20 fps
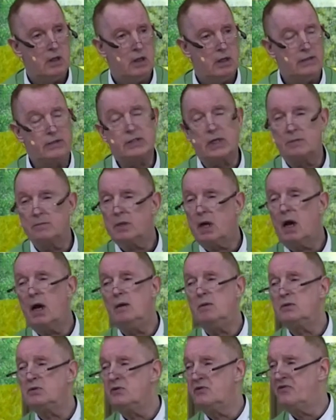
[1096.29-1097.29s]
and
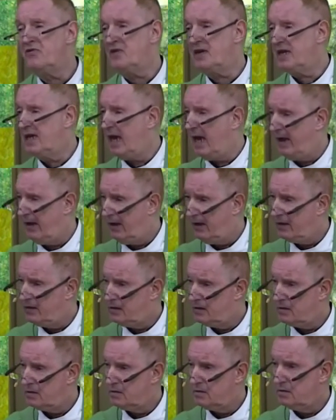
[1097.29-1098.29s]
sometimes we forget it.